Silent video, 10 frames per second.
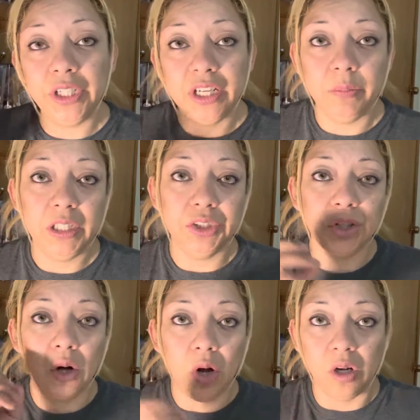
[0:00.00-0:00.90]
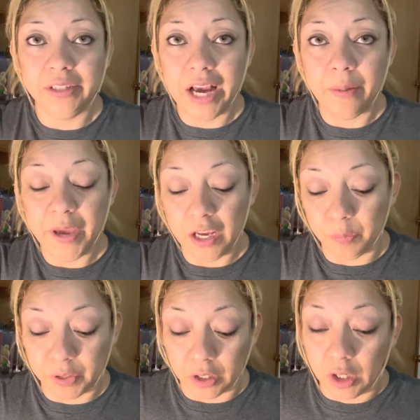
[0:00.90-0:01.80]
image on that
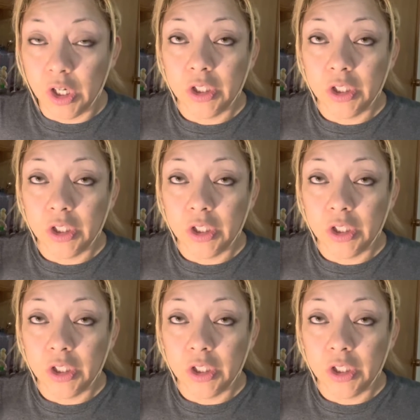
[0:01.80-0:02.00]
paper.